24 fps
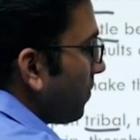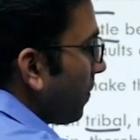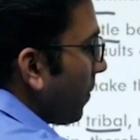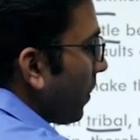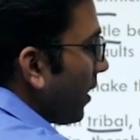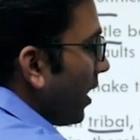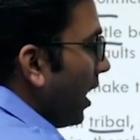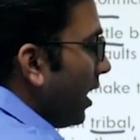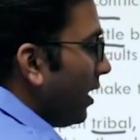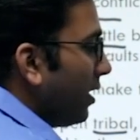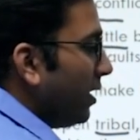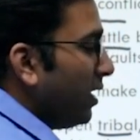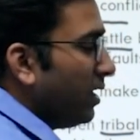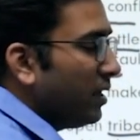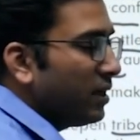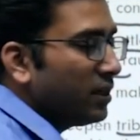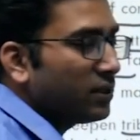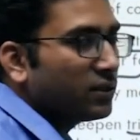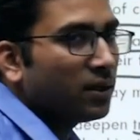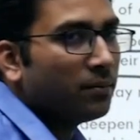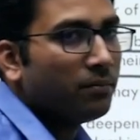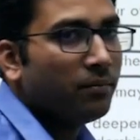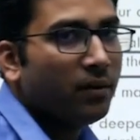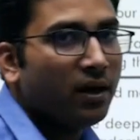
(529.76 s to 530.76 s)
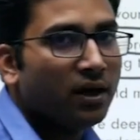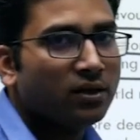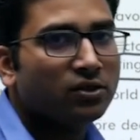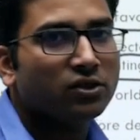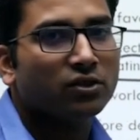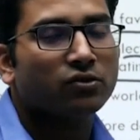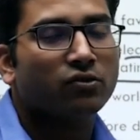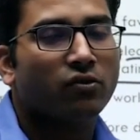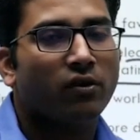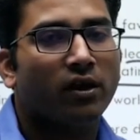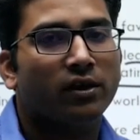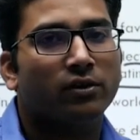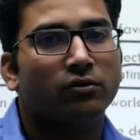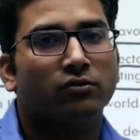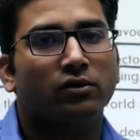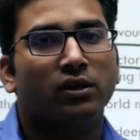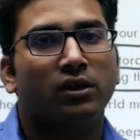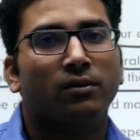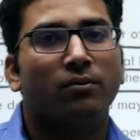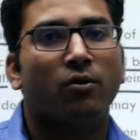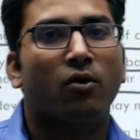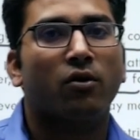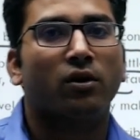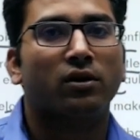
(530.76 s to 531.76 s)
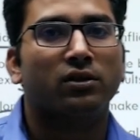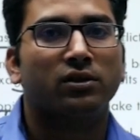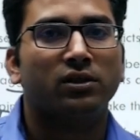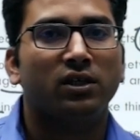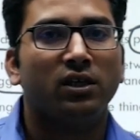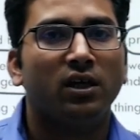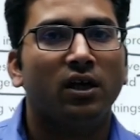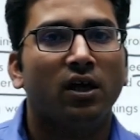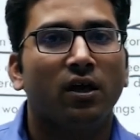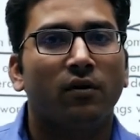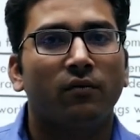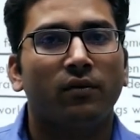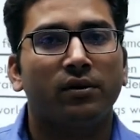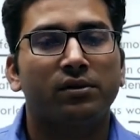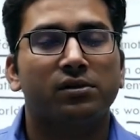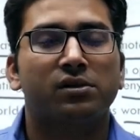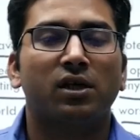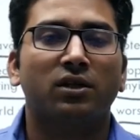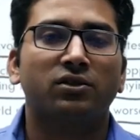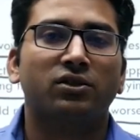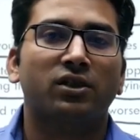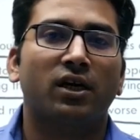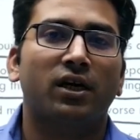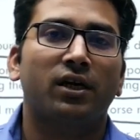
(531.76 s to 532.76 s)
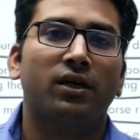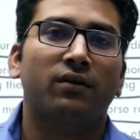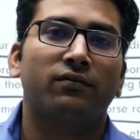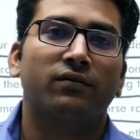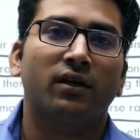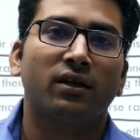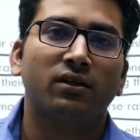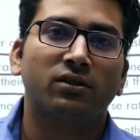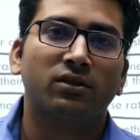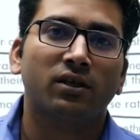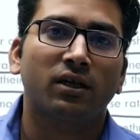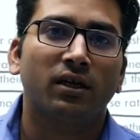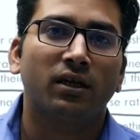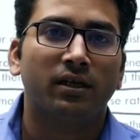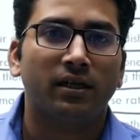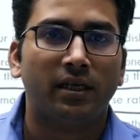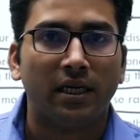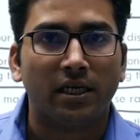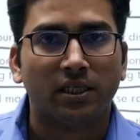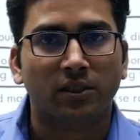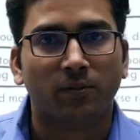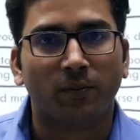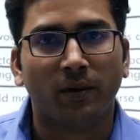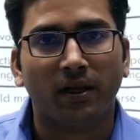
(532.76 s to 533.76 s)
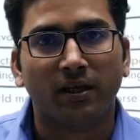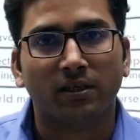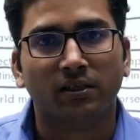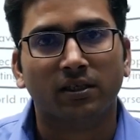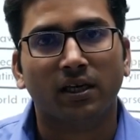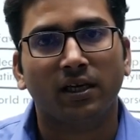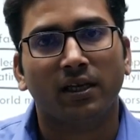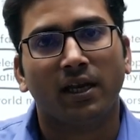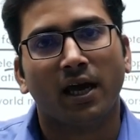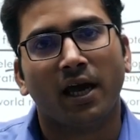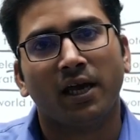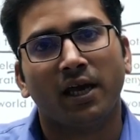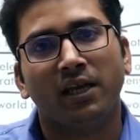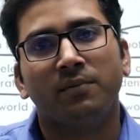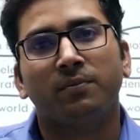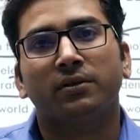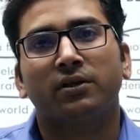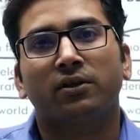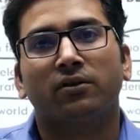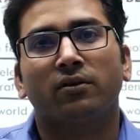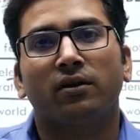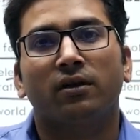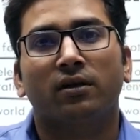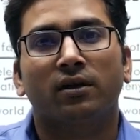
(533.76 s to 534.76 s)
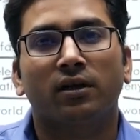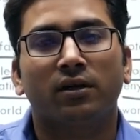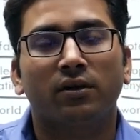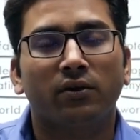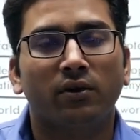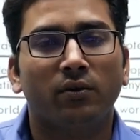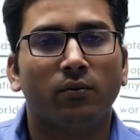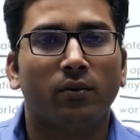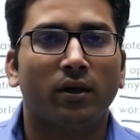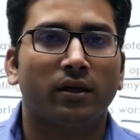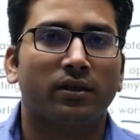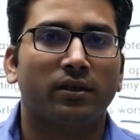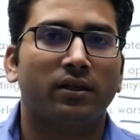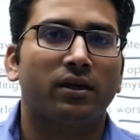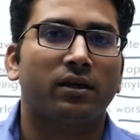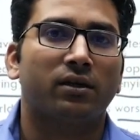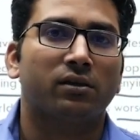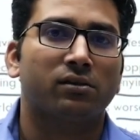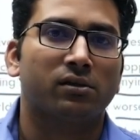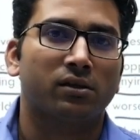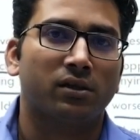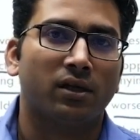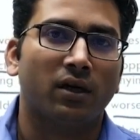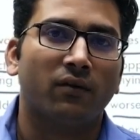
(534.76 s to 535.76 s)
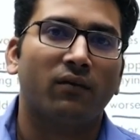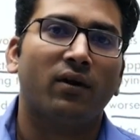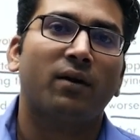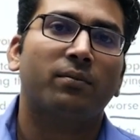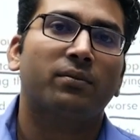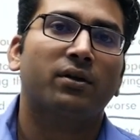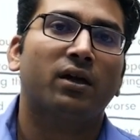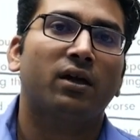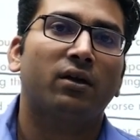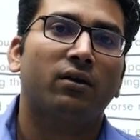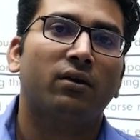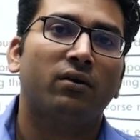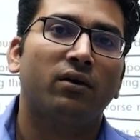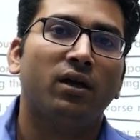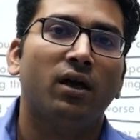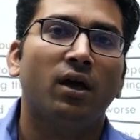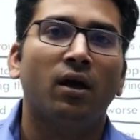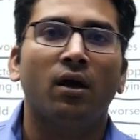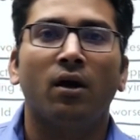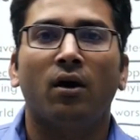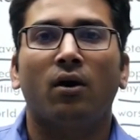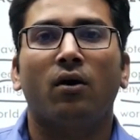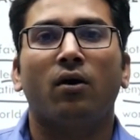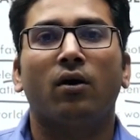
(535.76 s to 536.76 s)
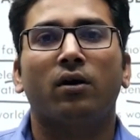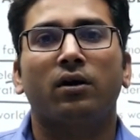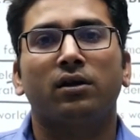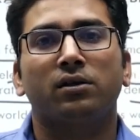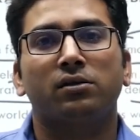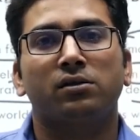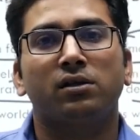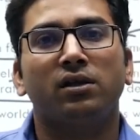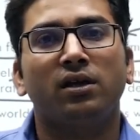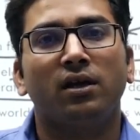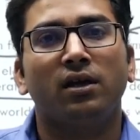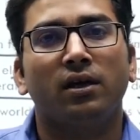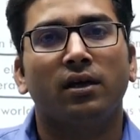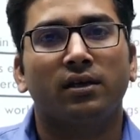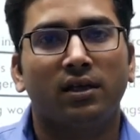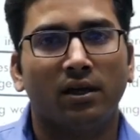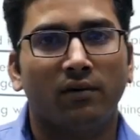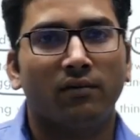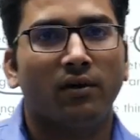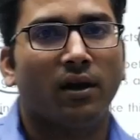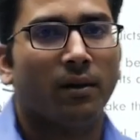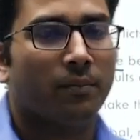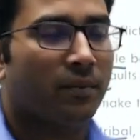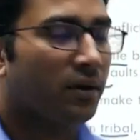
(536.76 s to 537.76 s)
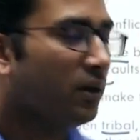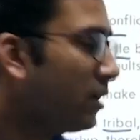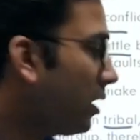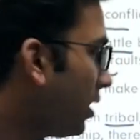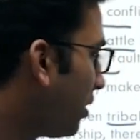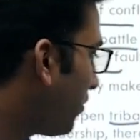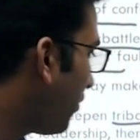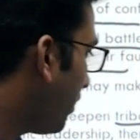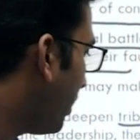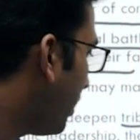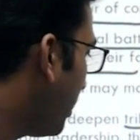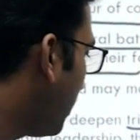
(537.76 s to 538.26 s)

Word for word: And it is a major threat to the democracy when such kind of things takes place in any particular country, whether it is a developed country or it is a developing country.